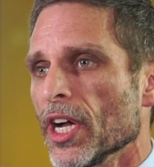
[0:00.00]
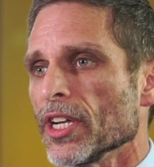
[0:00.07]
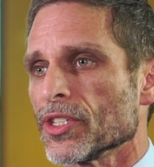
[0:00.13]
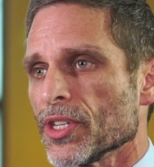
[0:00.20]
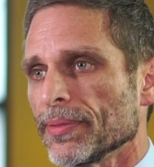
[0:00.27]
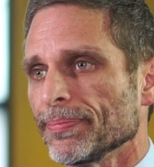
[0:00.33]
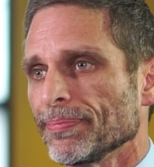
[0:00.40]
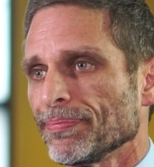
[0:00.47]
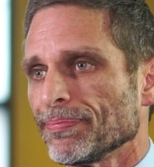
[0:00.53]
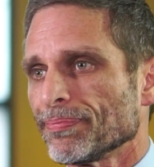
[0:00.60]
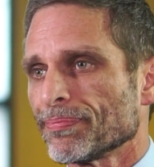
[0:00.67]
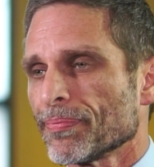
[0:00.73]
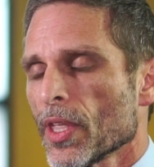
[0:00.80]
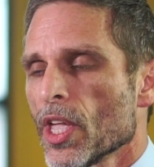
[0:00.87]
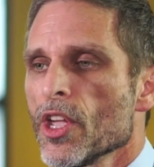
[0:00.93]
does it?
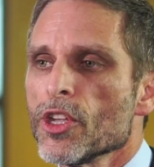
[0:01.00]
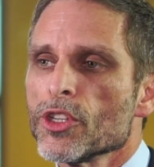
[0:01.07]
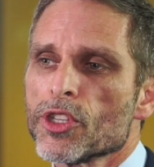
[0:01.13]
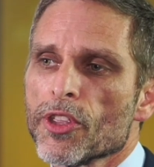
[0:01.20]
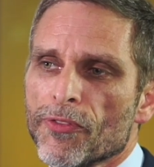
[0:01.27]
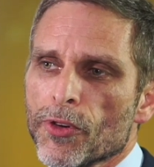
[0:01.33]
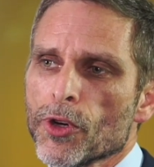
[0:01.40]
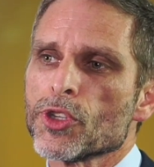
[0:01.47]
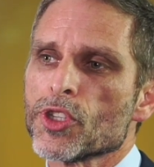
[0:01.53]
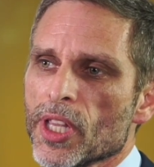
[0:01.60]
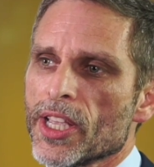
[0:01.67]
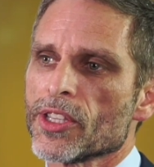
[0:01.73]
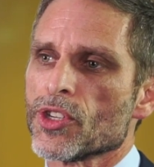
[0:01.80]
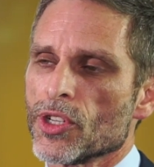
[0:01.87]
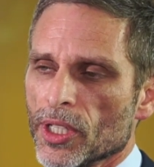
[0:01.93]
So the first
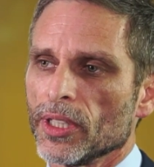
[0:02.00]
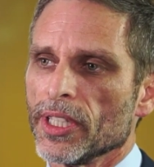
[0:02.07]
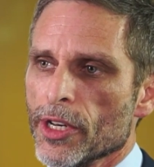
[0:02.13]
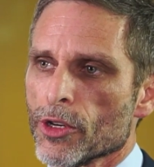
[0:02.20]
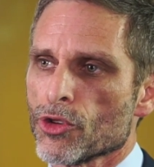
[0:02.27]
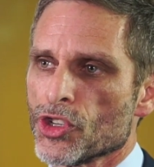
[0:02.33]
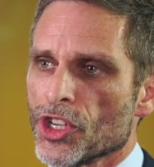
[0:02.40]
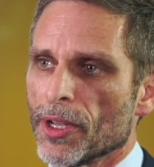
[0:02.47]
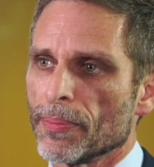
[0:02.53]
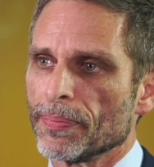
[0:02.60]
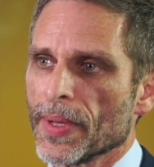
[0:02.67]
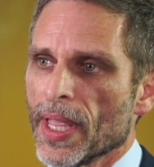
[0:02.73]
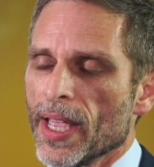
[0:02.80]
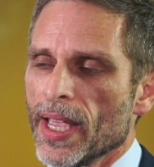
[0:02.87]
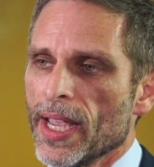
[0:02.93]
lesson of leadership
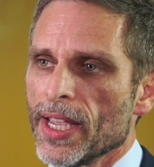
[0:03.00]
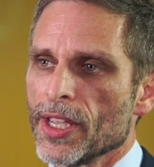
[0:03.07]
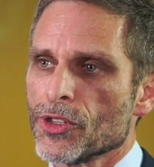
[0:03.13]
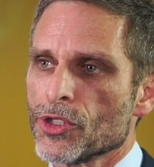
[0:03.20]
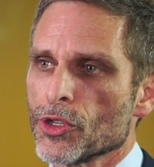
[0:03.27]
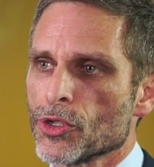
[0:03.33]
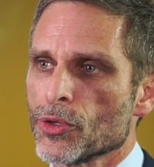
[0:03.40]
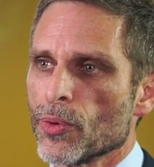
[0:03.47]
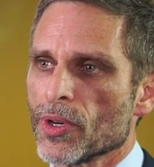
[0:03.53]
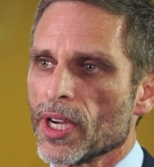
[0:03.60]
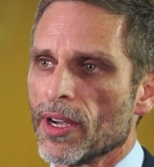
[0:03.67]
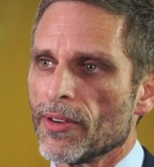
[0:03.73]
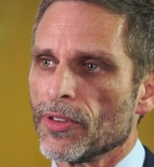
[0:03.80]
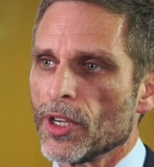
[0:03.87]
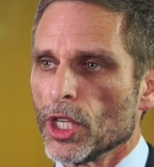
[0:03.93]
is to sort
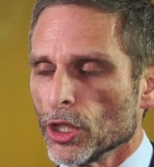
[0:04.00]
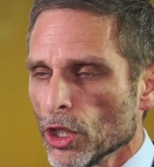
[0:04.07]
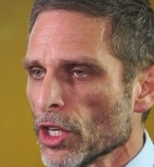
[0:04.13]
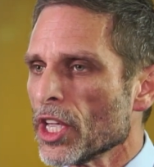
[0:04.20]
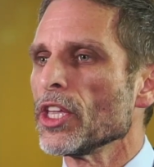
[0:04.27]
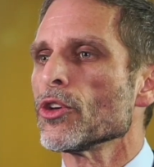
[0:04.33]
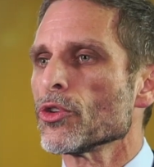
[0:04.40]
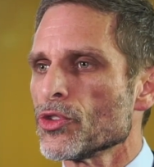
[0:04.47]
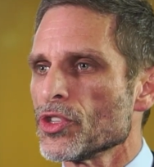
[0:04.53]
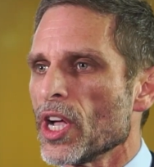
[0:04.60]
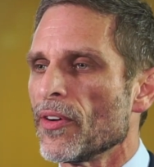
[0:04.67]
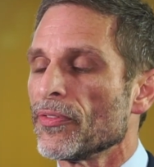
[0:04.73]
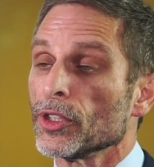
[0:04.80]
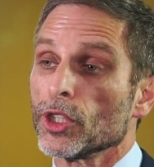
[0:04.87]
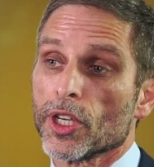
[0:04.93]
of look at
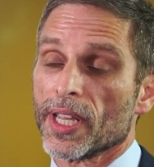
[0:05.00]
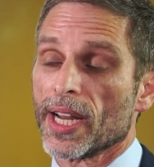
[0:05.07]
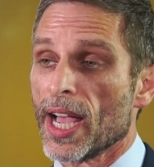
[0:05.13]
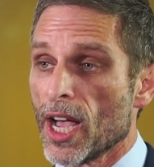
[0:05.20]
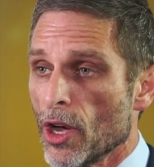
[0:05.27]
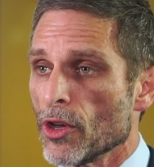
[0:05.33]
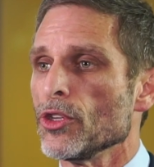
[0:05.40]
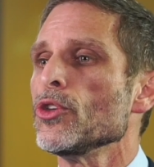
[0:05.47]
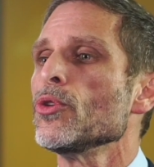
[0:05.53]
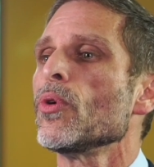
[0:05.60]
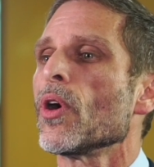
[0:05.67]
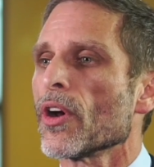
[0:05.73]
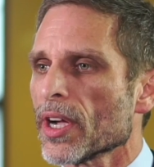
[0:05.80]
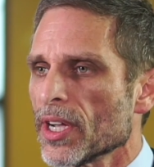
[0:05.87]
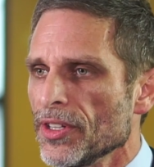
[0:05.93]
yourself and look at how
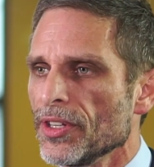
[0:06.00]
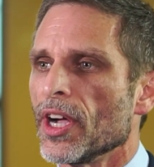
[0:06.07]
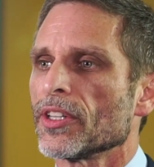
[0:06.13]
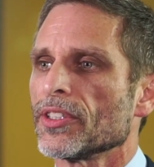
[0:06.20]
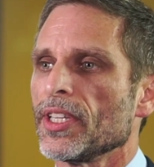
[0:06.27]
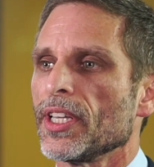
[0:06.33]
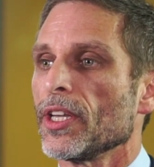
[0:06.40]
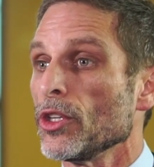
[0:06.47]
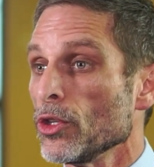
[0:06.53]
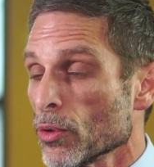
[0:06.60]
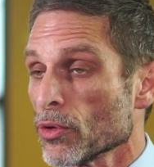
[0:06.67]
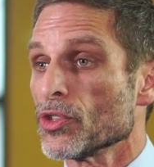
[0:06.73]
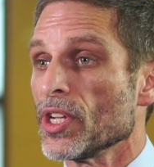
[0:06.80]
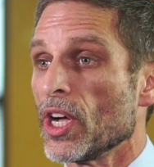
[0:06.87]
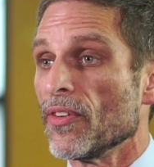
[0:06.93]
you are conducting
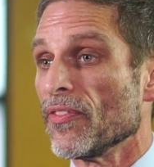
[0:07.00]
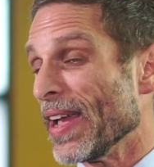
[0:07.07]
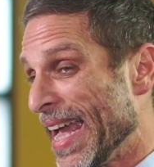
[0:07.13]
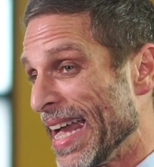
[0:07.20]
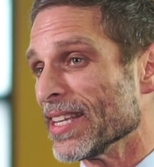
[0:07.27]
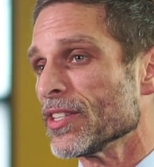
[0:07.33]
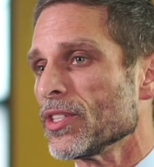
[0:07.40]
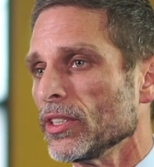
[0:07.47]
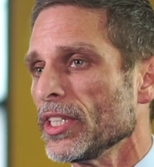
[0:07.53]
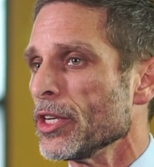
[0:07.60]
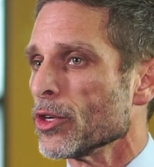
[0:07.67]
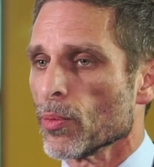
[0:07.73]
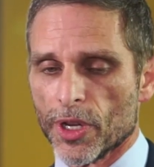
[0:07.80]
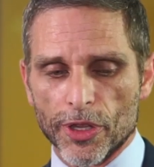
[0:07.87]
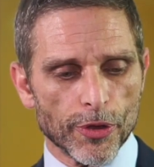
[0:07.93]
yourself as the
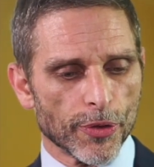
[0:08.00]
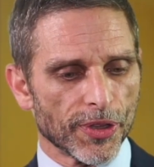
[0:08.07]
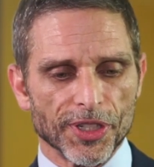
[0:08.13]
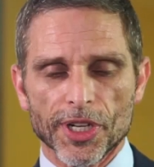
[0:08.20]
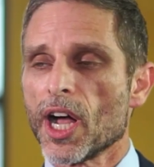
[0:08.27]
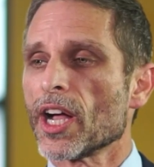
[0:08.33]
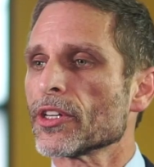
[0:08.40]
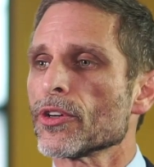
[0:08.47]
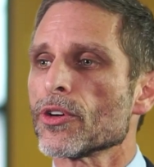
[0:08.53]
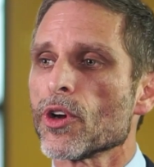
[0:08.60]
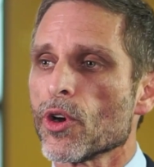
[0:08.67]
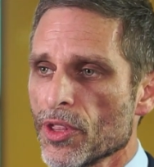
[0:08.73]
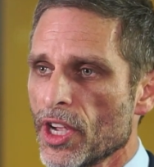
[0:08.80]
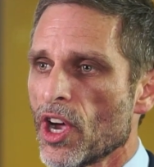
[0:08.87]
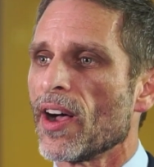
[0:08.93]
leader, whether you're the
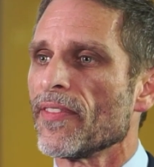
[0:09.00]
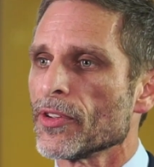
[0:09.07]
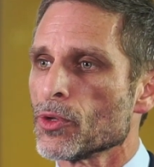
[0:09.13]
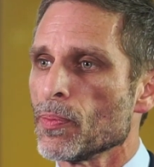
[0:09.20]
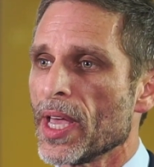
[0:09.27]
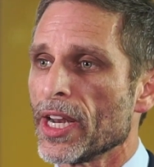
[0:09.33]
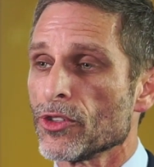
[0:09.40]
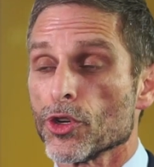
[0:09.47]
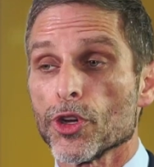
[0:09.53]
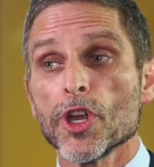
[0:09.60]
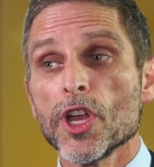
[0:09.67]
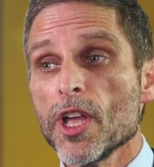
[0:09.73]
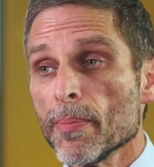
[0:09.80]
doctor or the office manager,